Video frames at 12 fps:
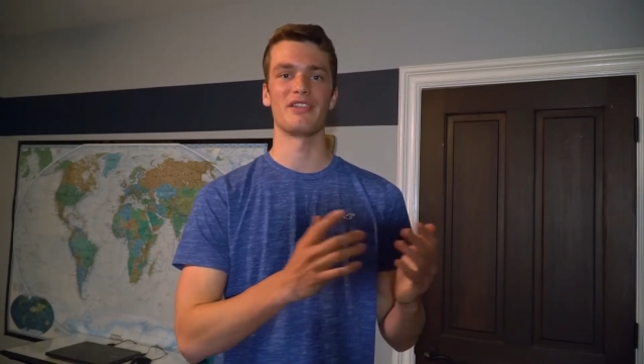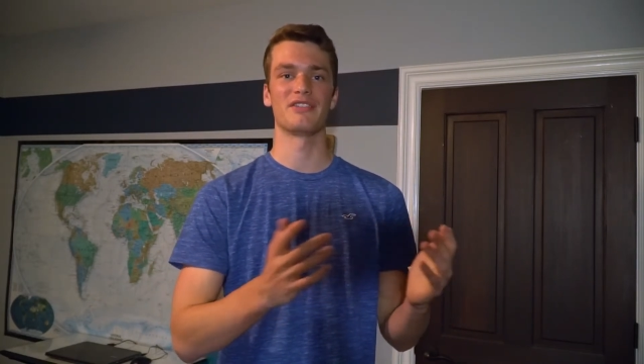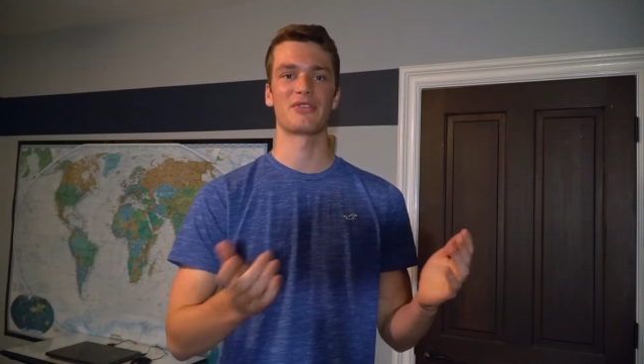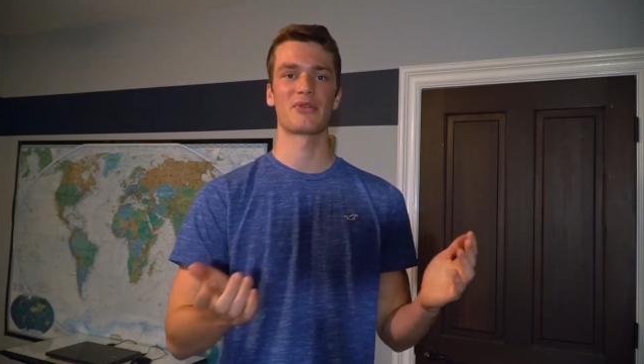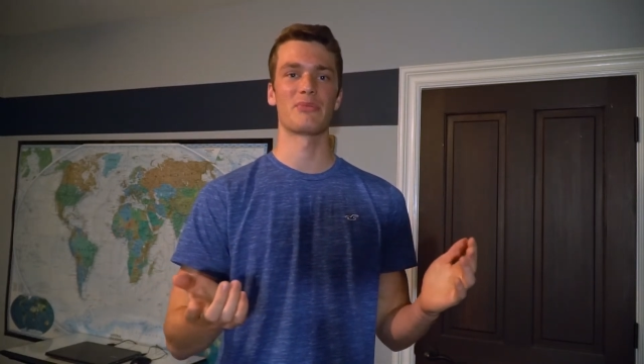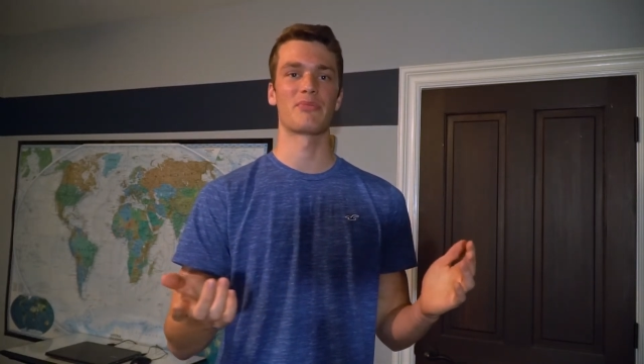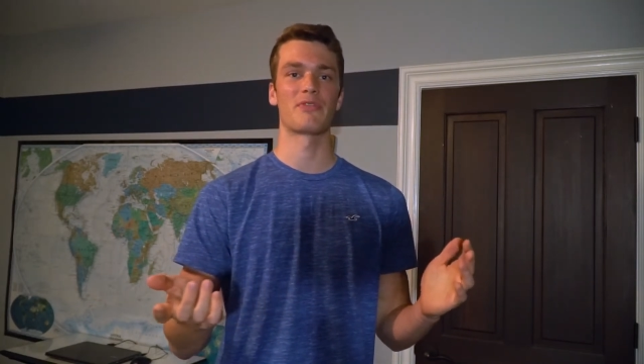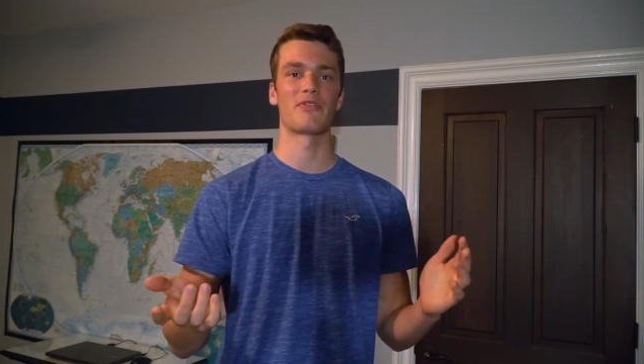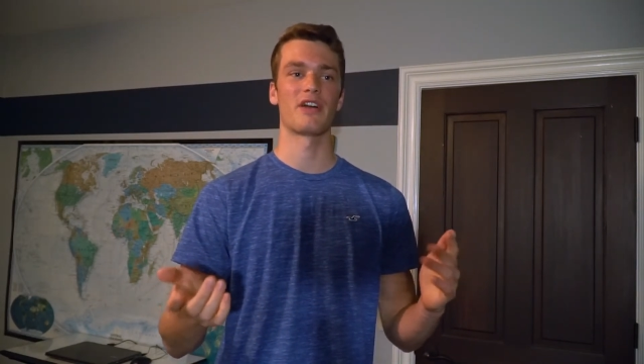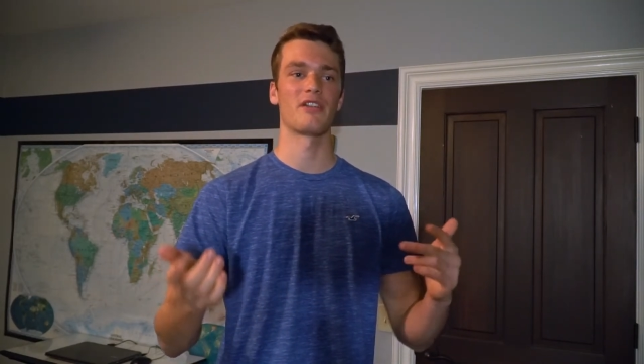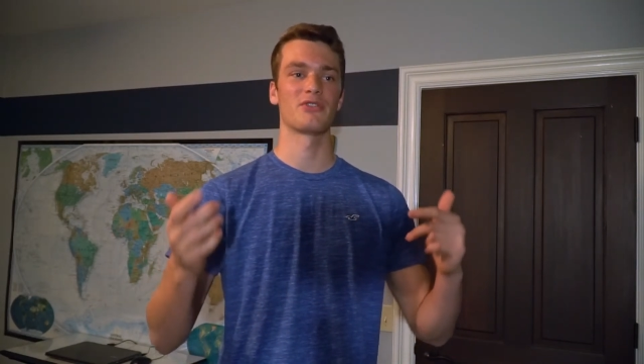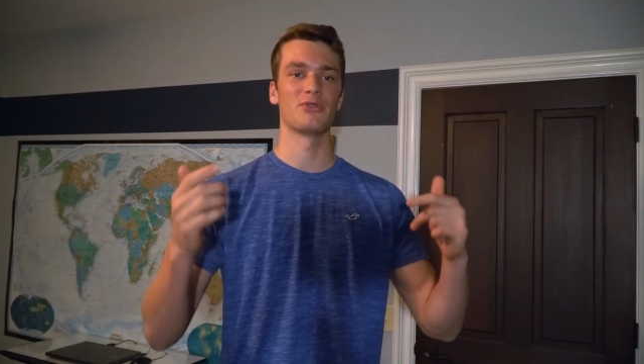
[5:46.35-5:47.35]
Instagram
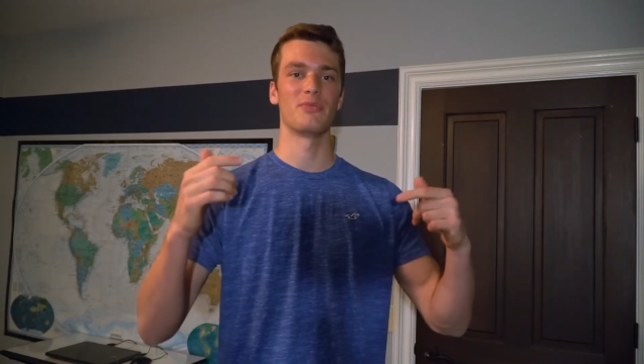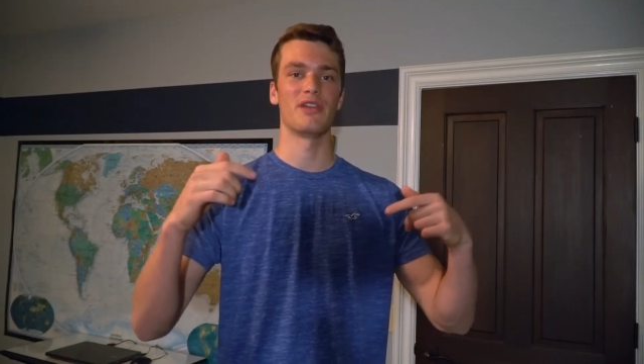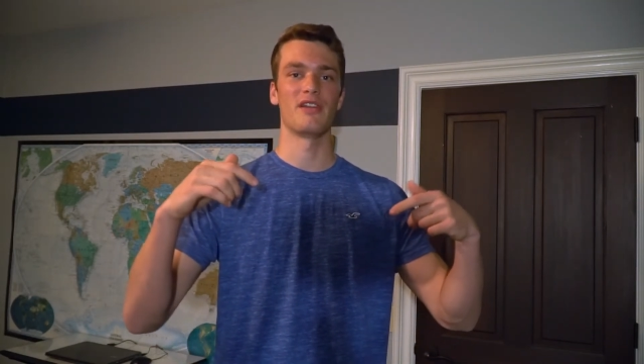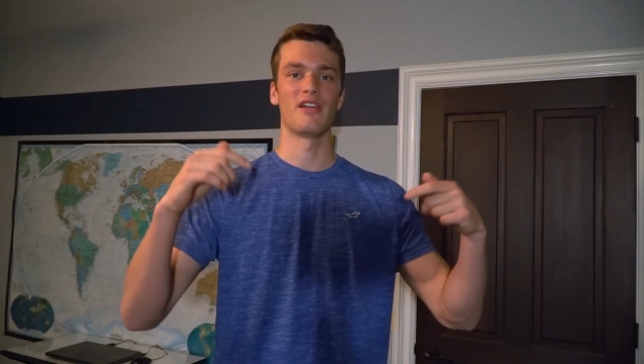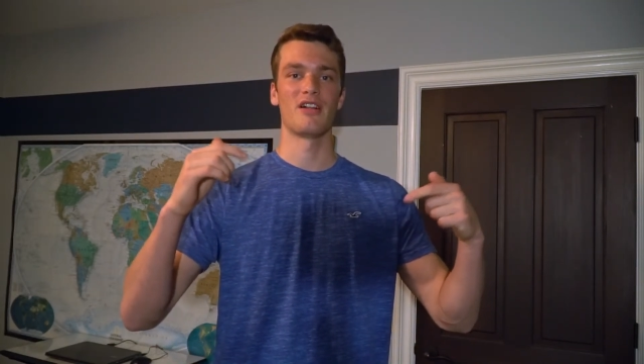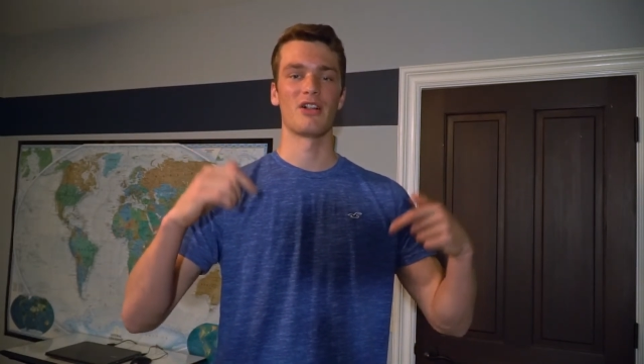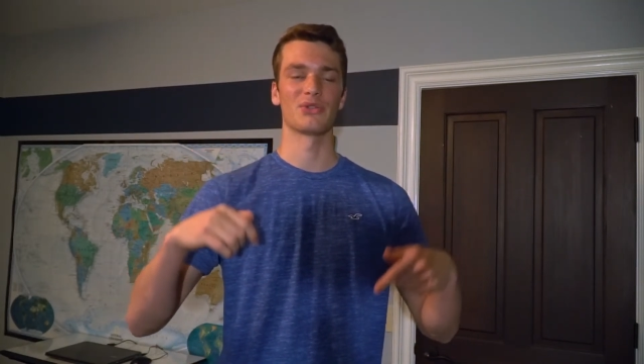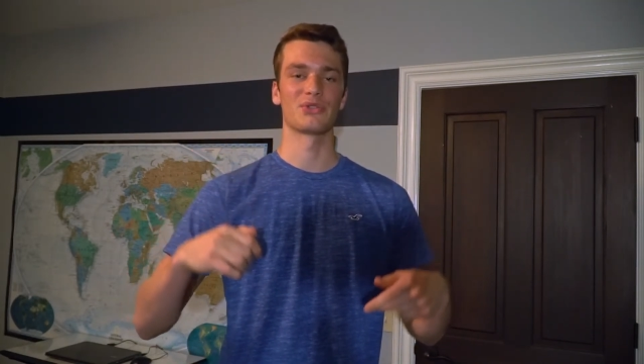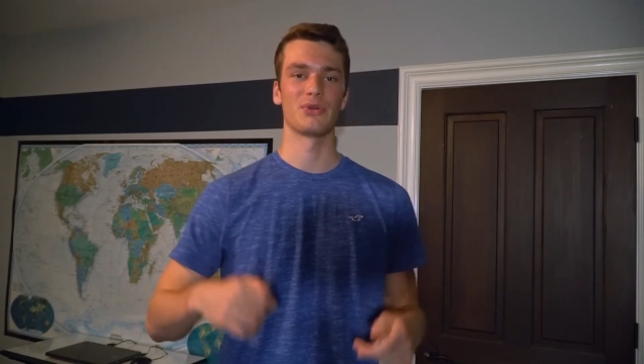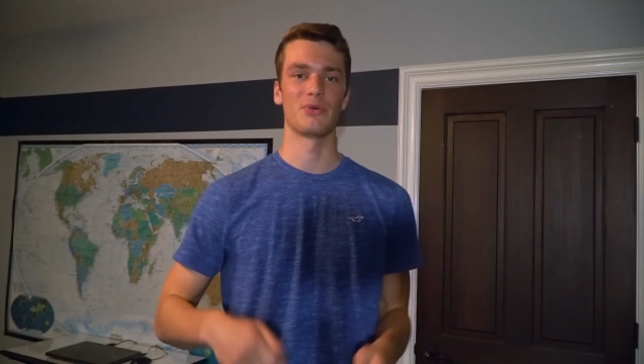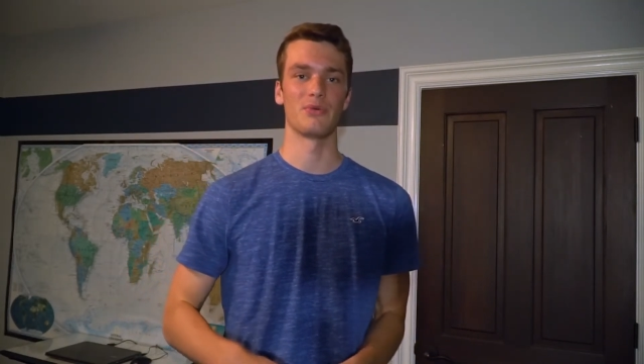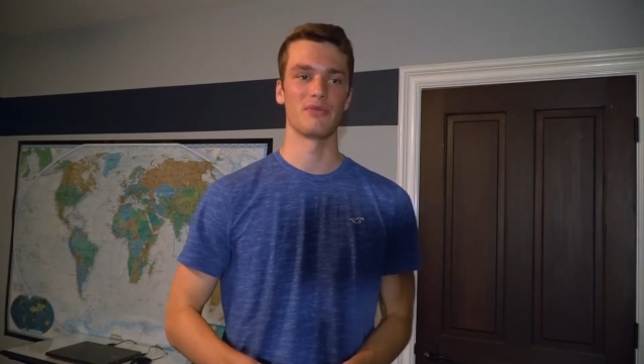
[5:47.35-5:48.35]
profile, should be
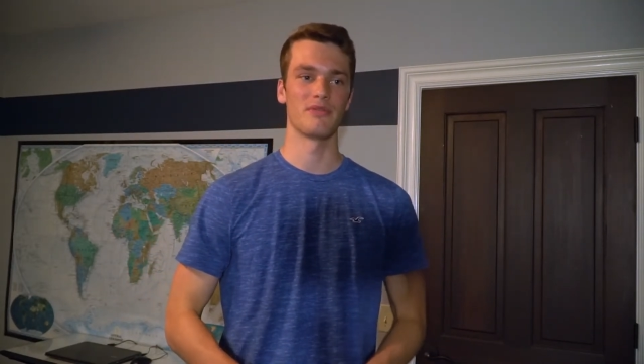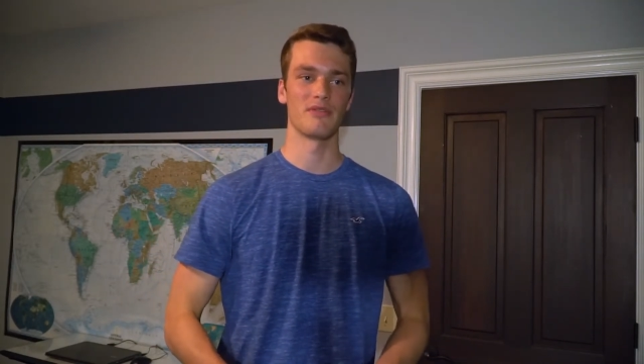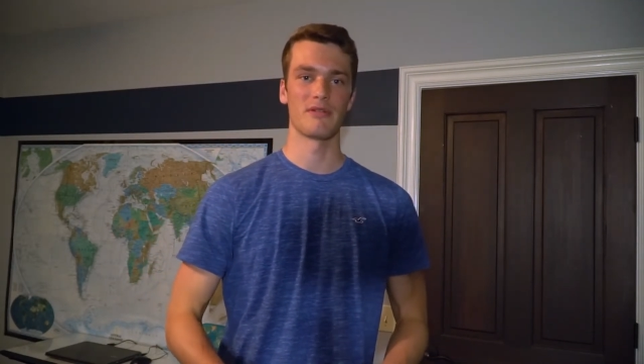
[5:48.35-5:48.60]
also